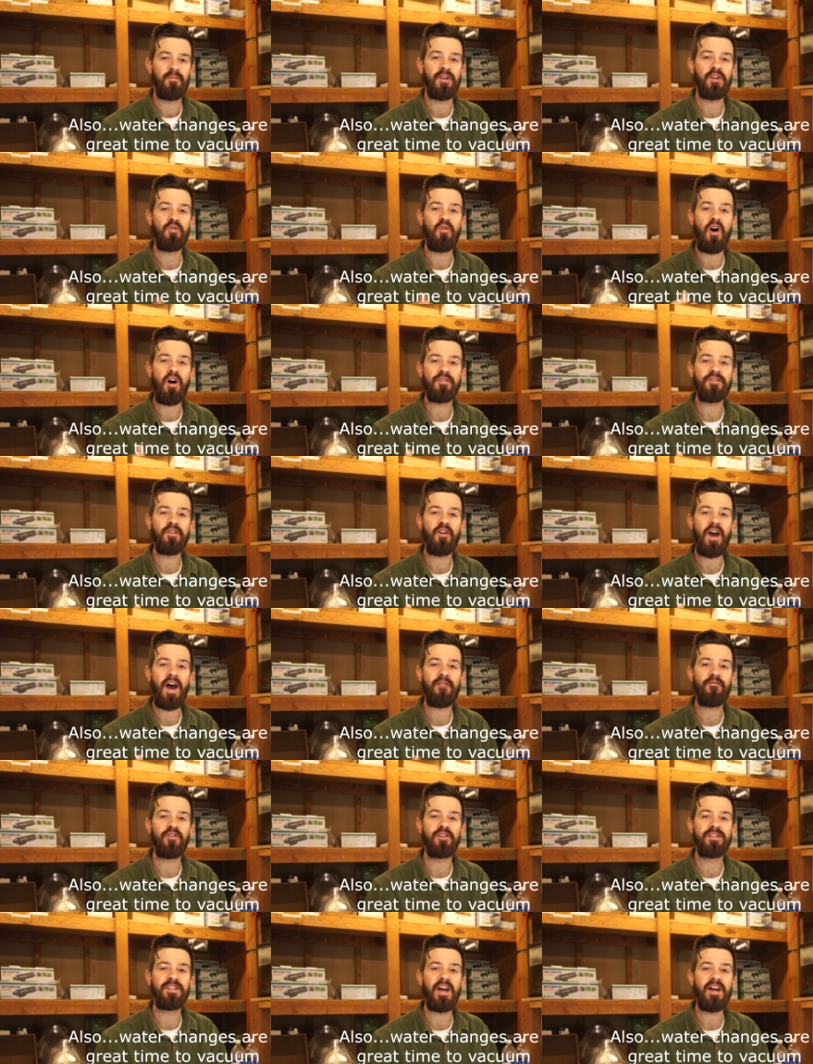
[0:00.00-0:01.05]
but you also
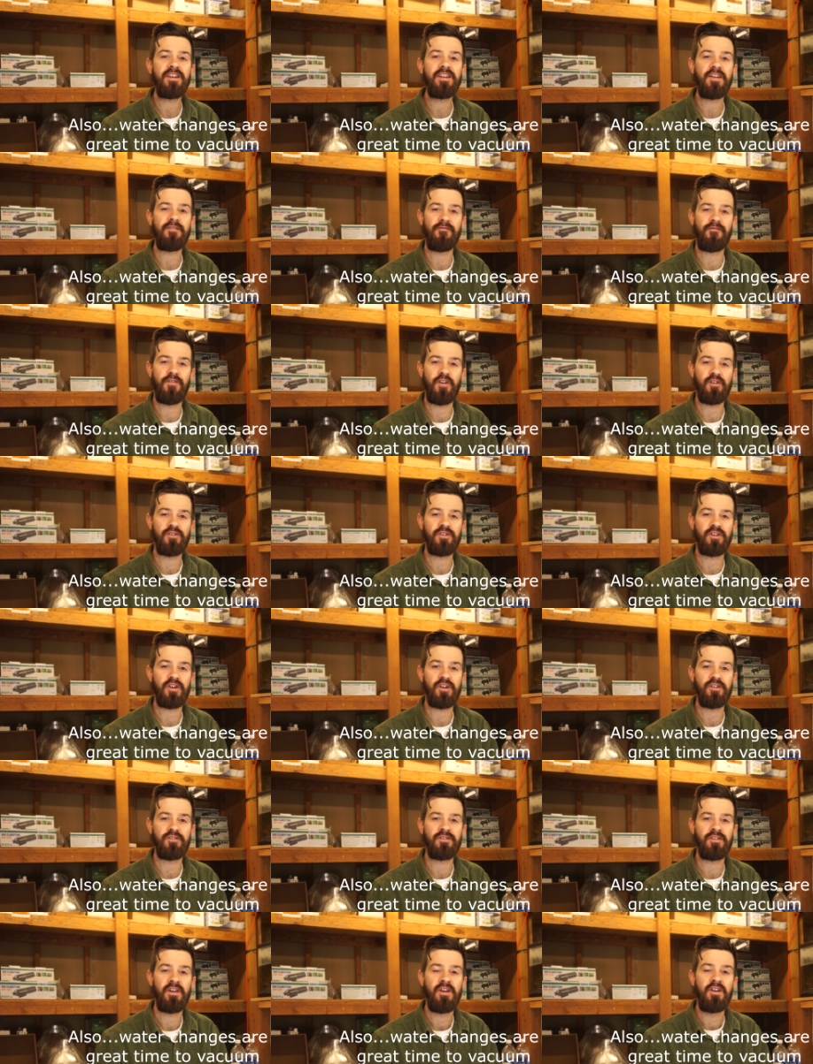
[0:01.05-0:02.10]
have redundant
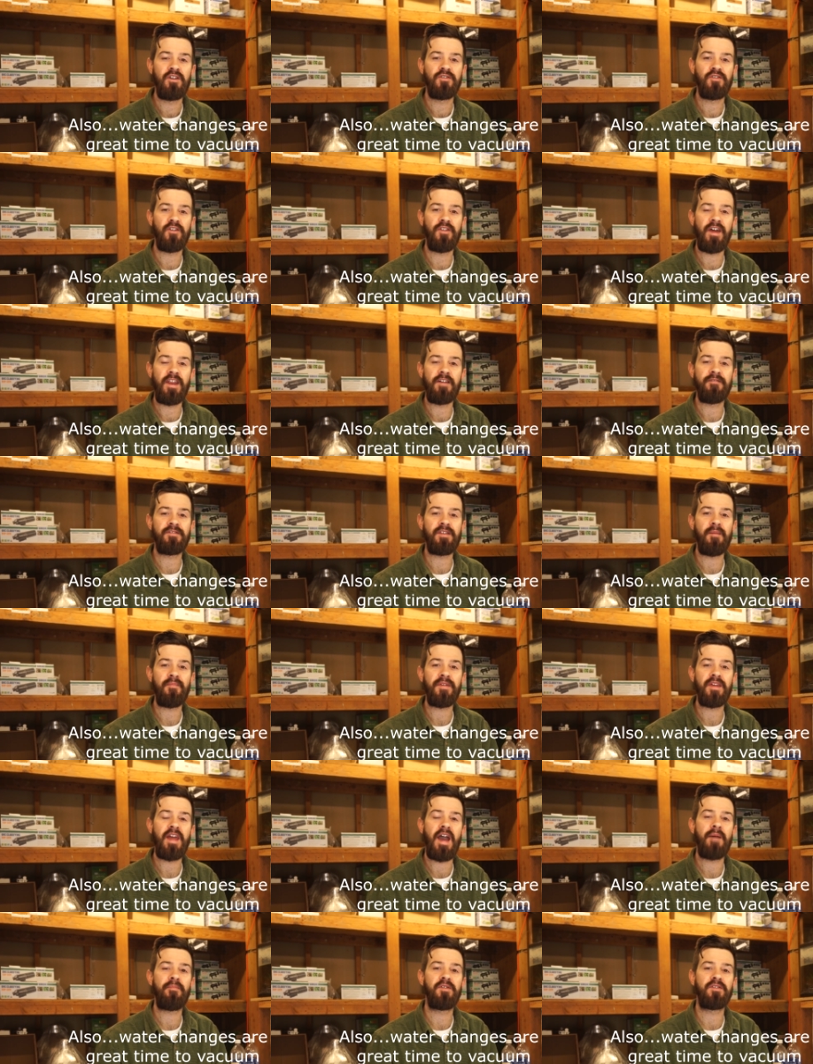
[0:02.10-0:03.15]
filters so that if
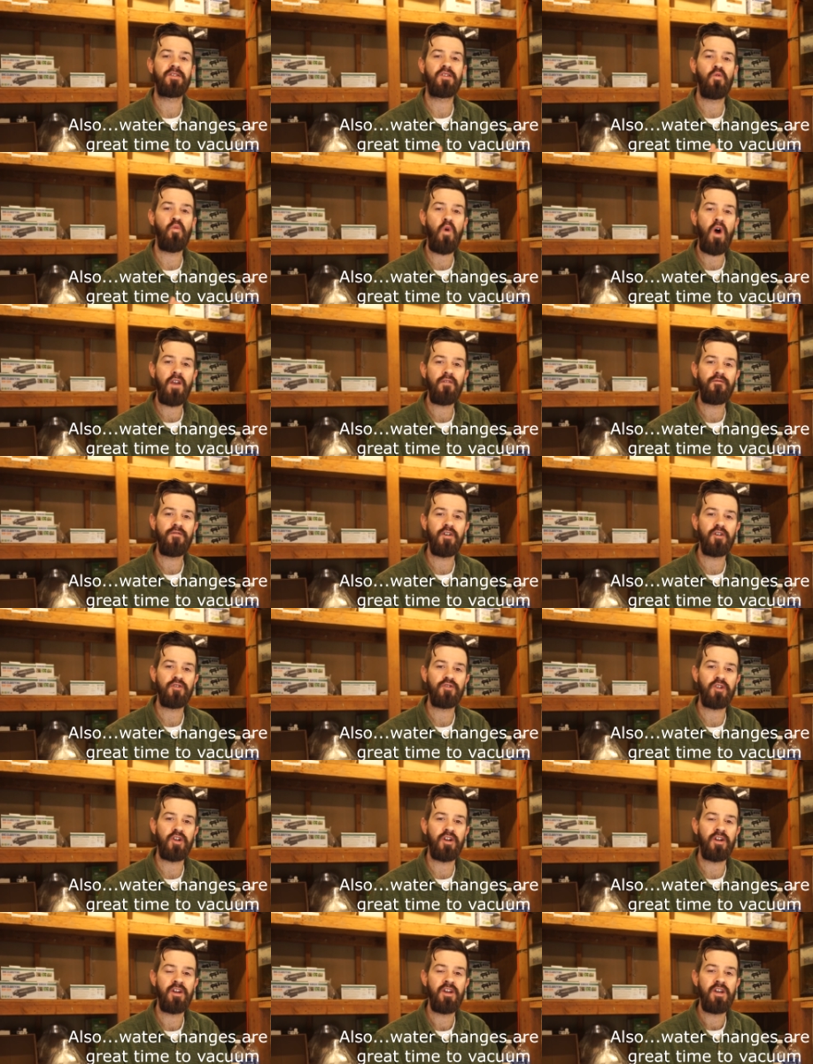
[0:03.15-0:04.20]
something happens to one
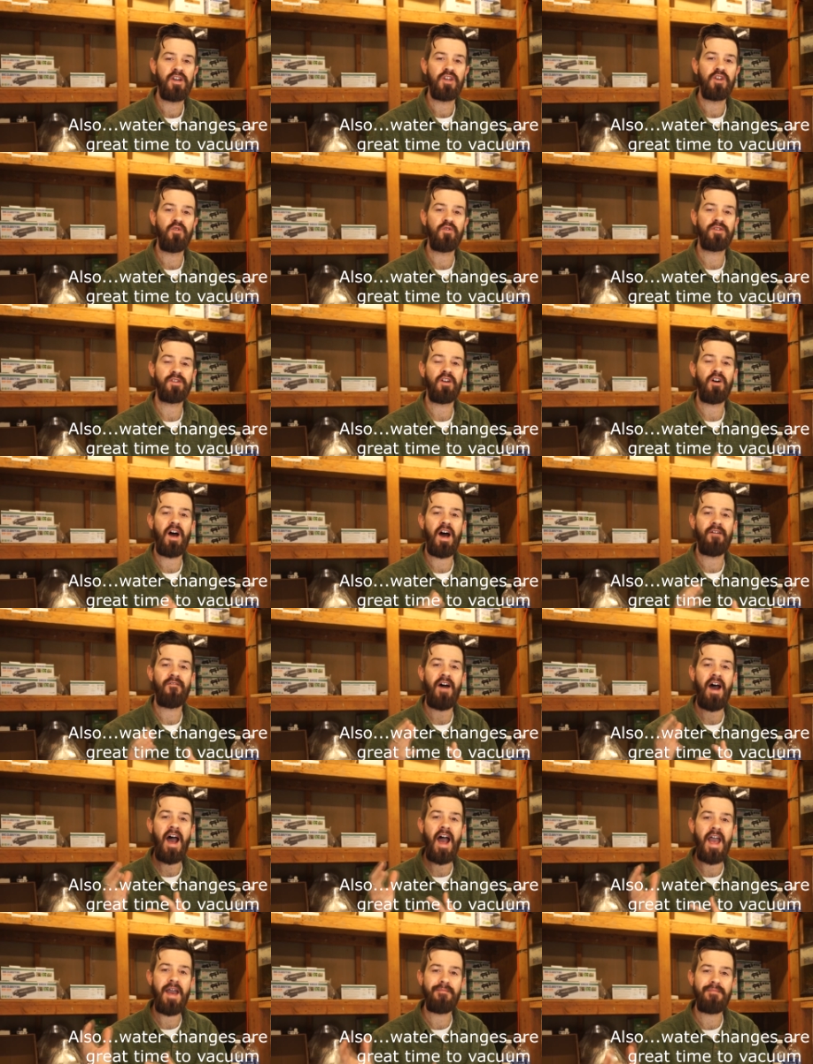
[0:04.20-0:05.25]
filter, you still have a
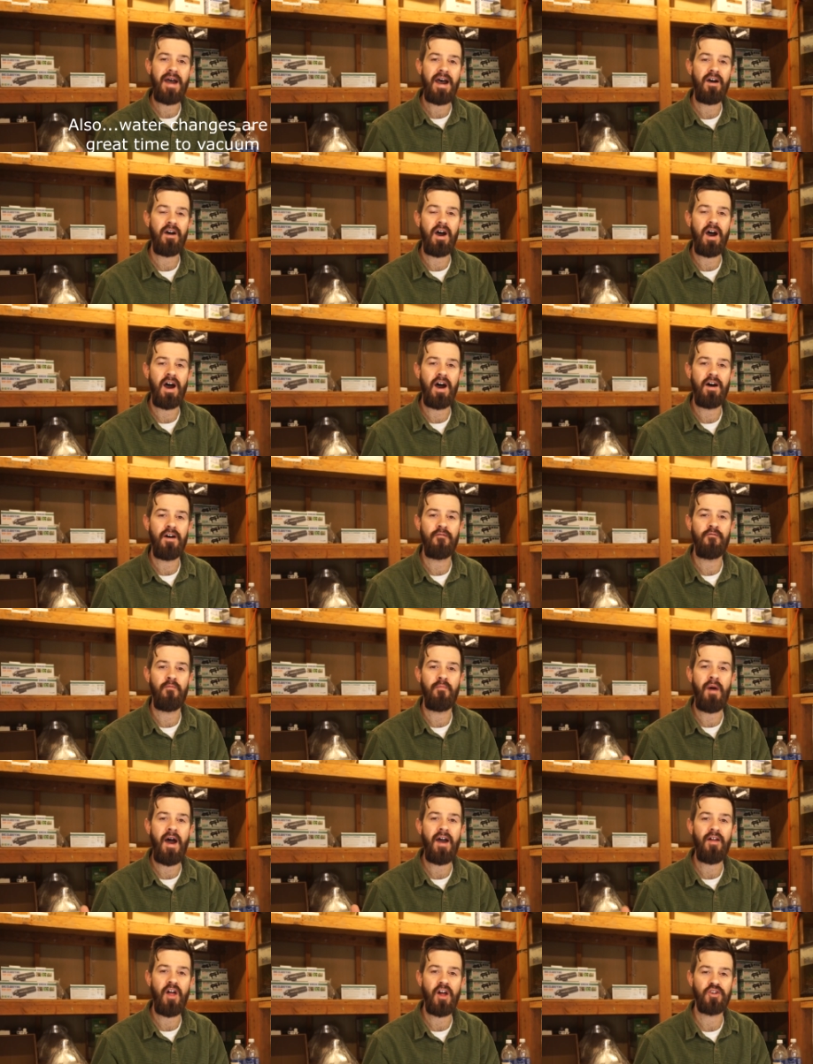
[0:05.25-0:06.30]
high amount of
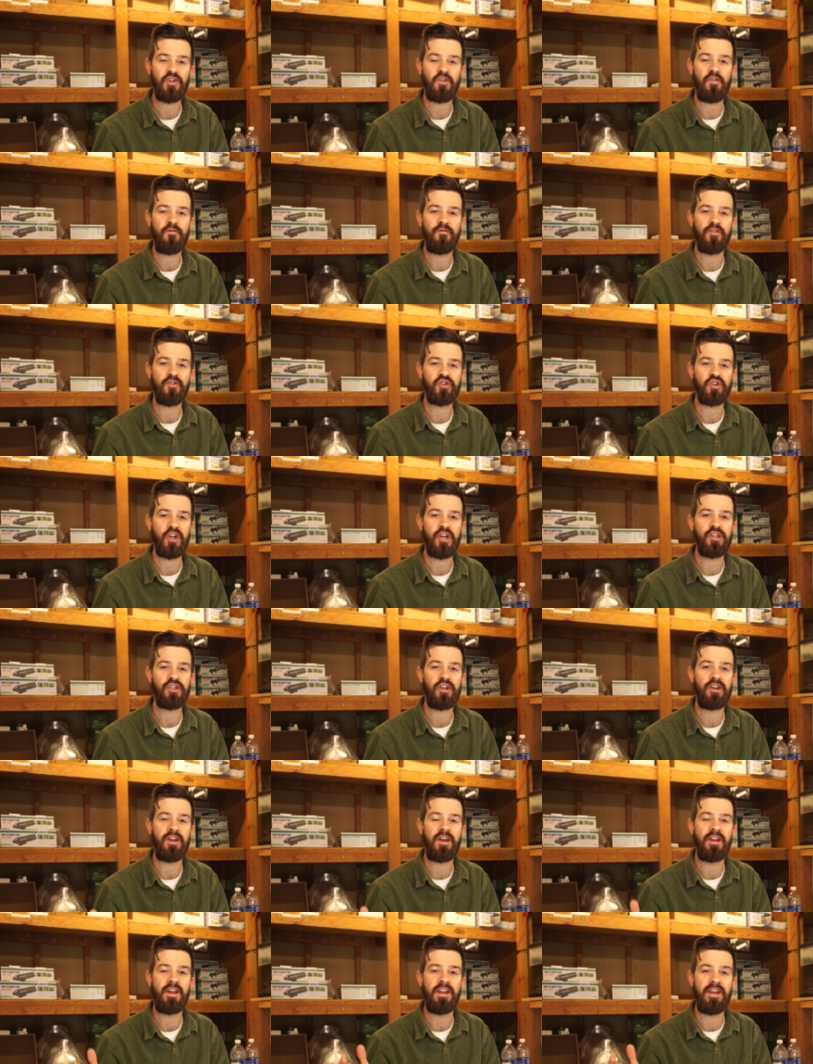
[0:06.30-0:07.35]
biological
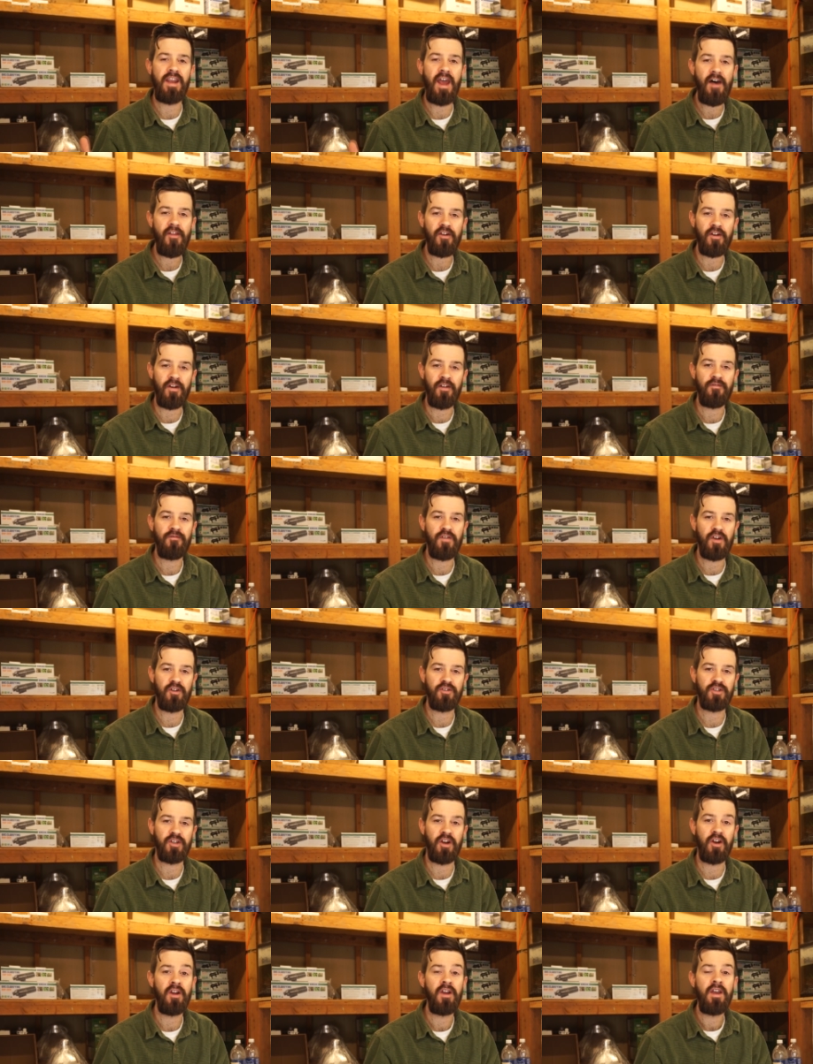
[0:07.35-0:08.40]
filtration in another
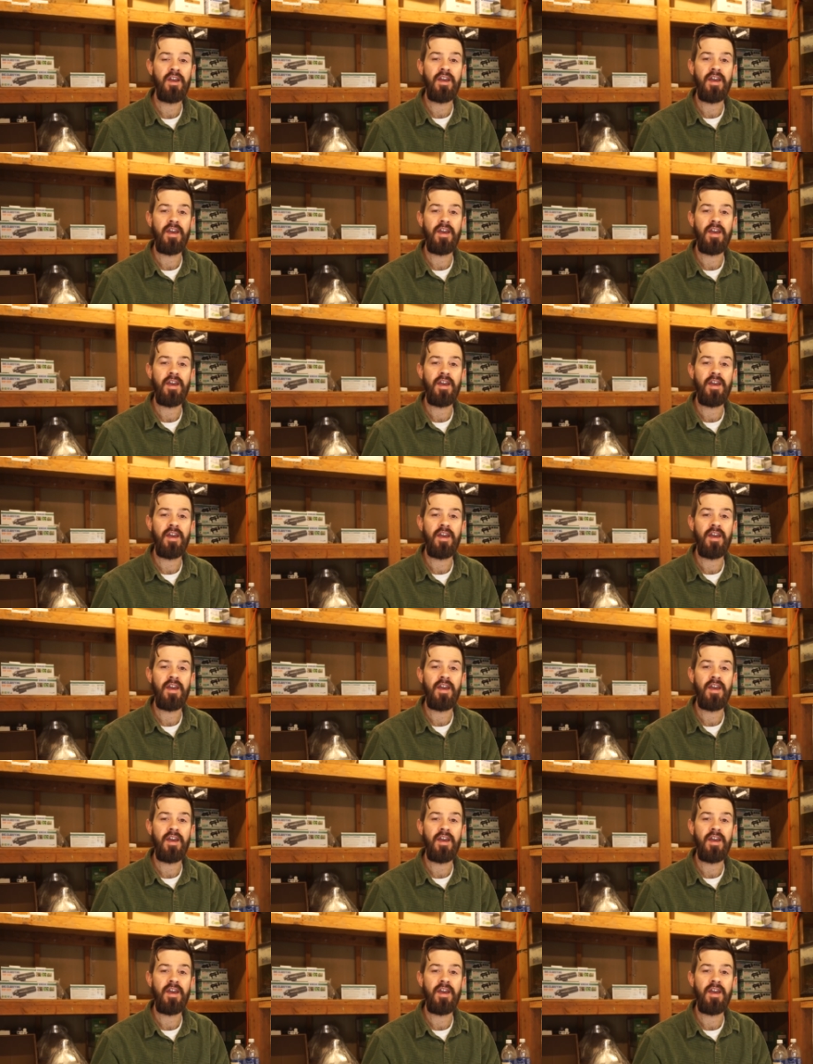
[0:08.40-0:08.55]
filter.